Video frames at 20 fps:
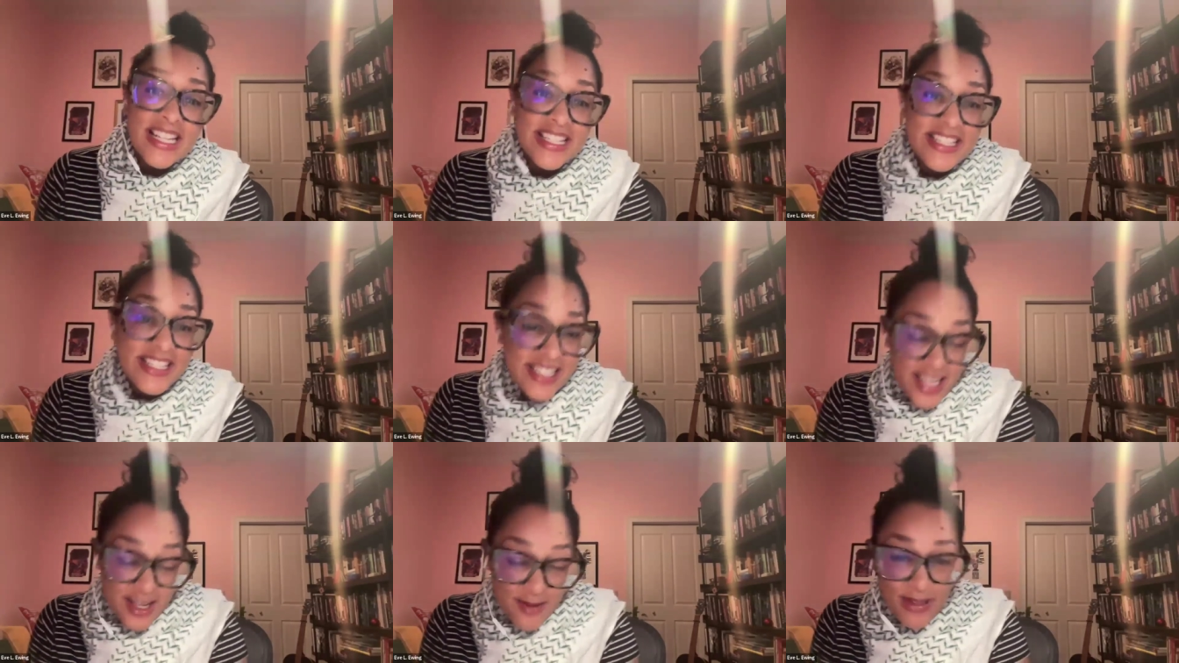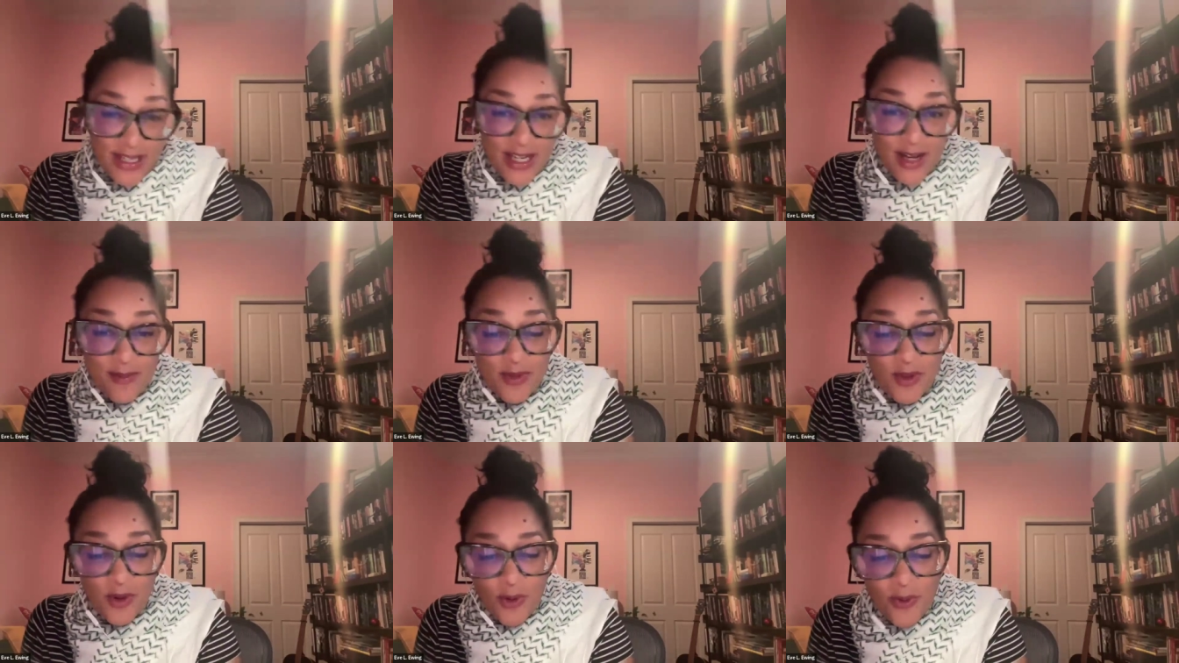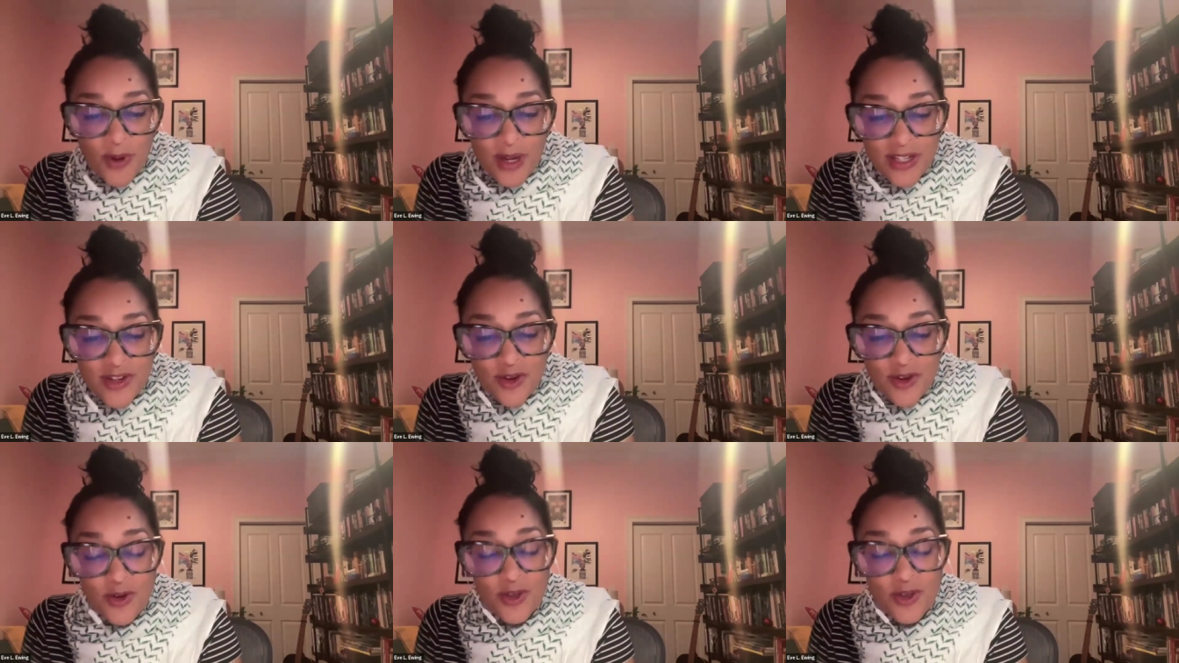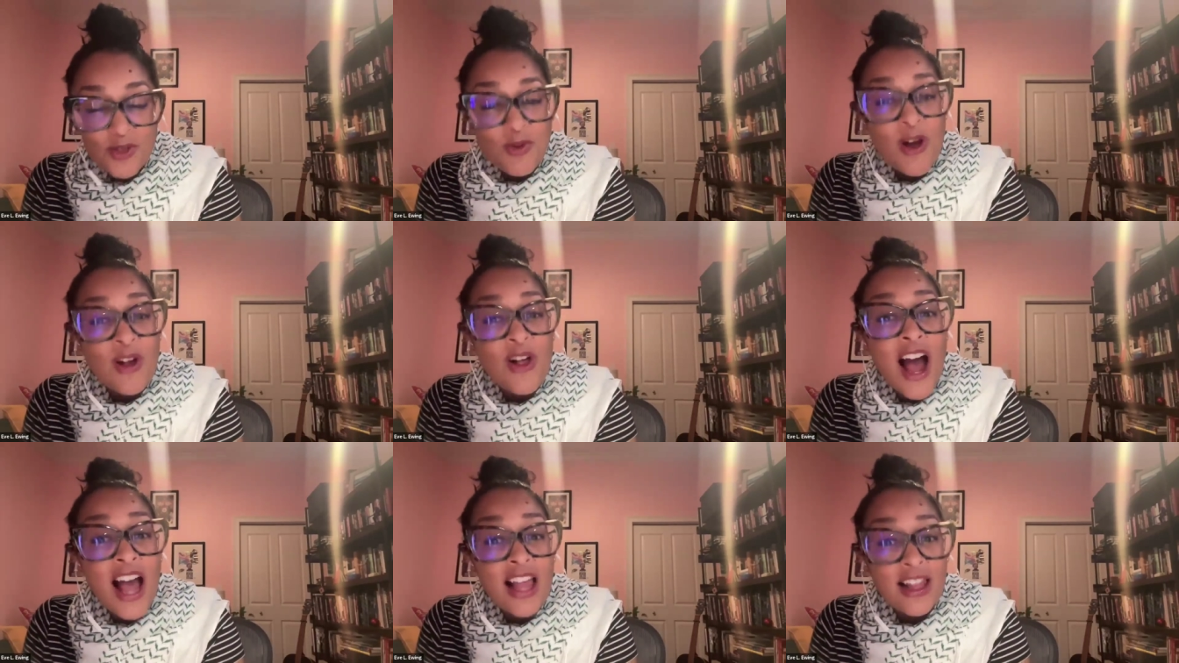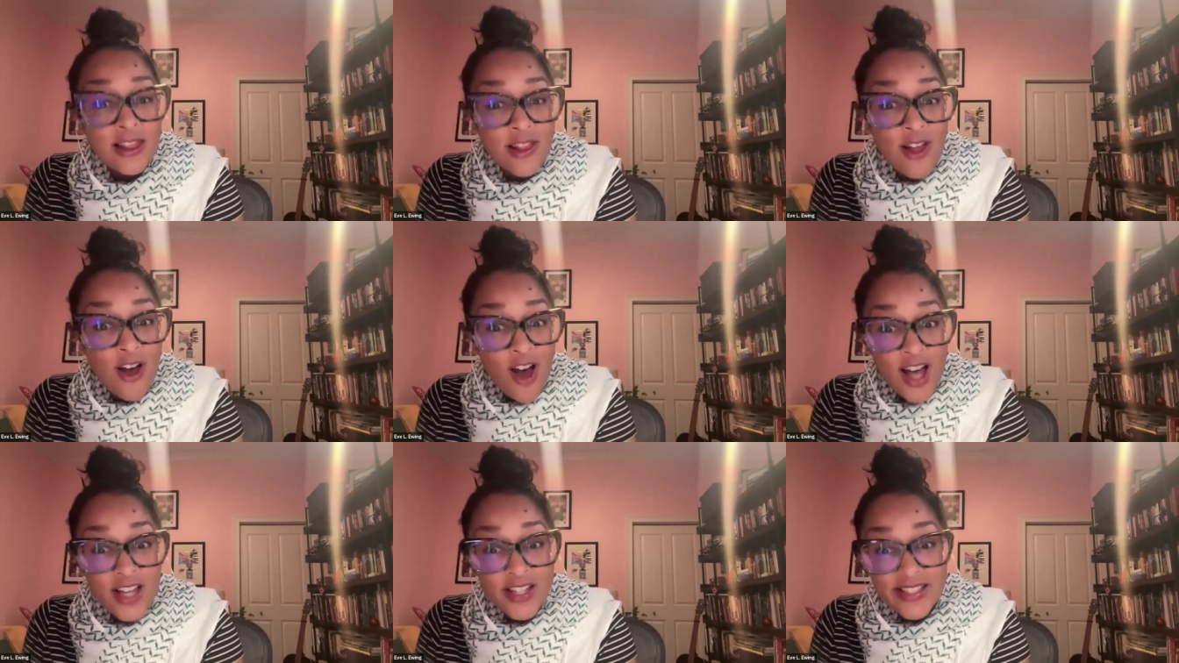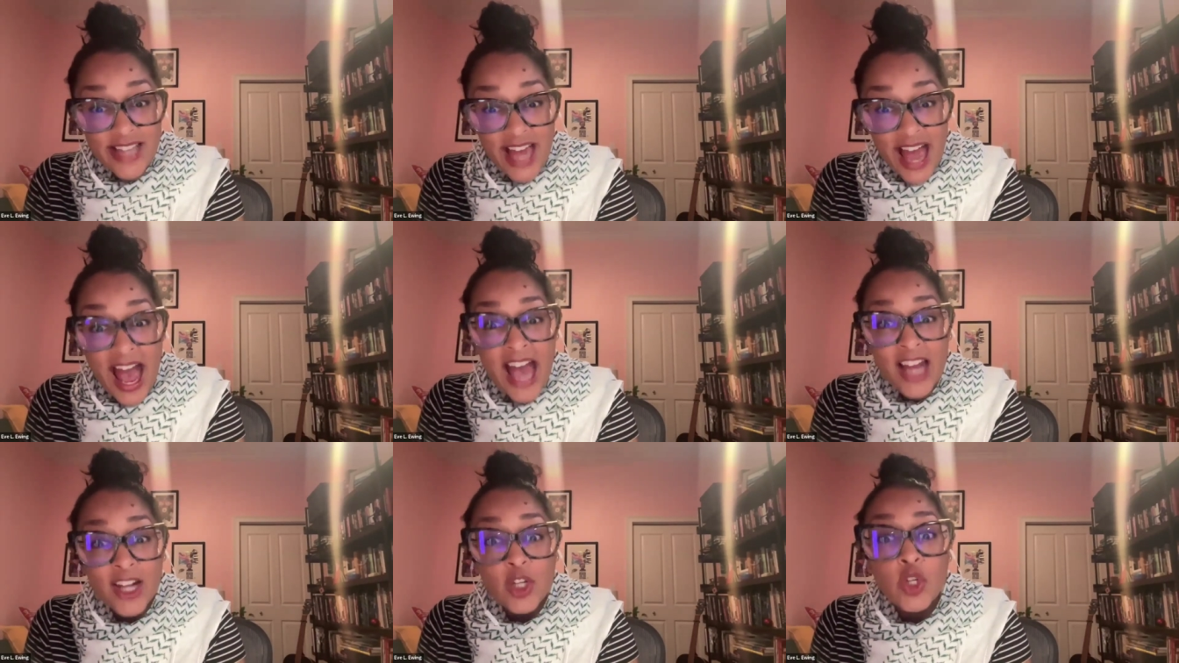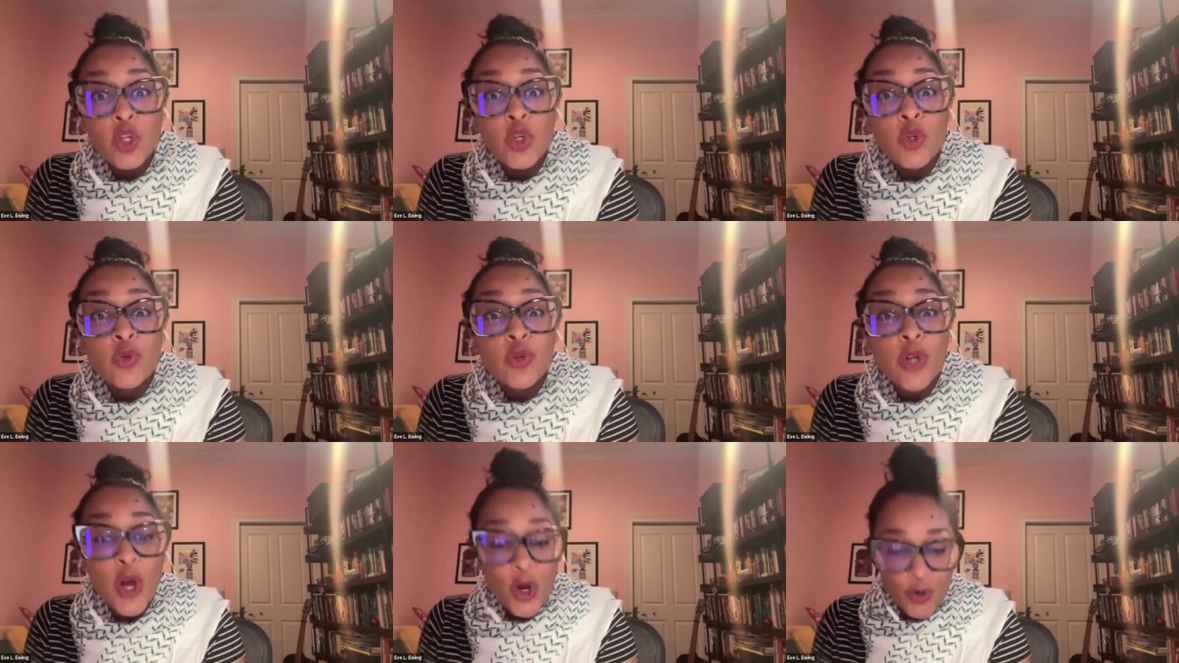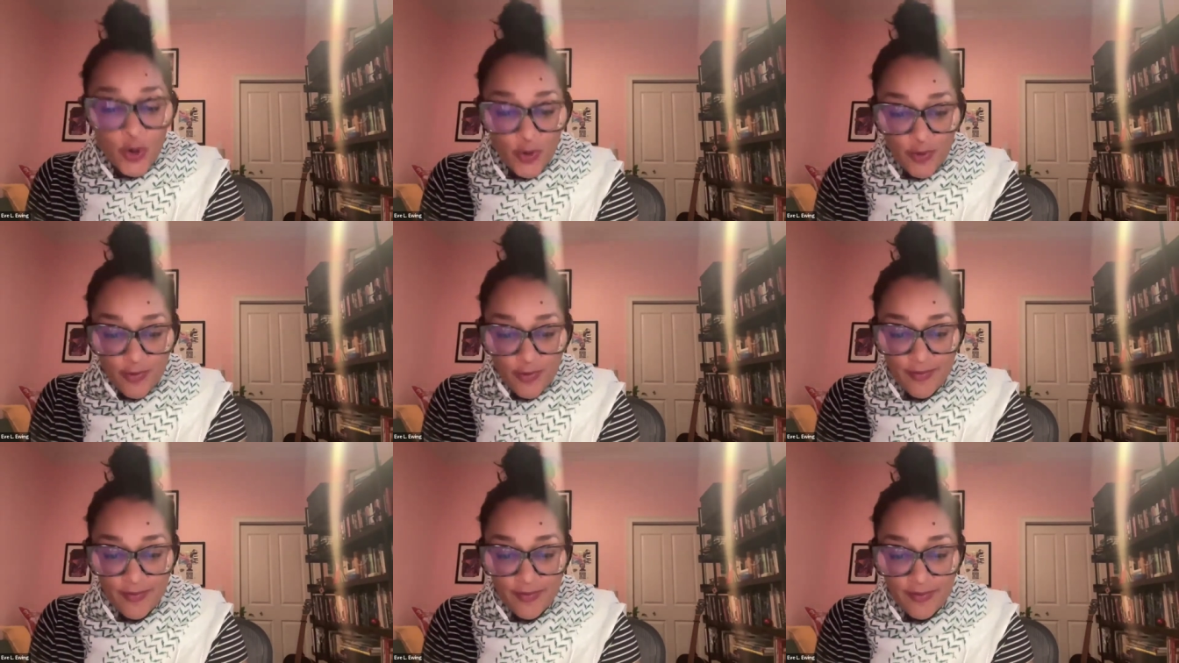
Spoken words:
steaming up the windows while I lost at Uno.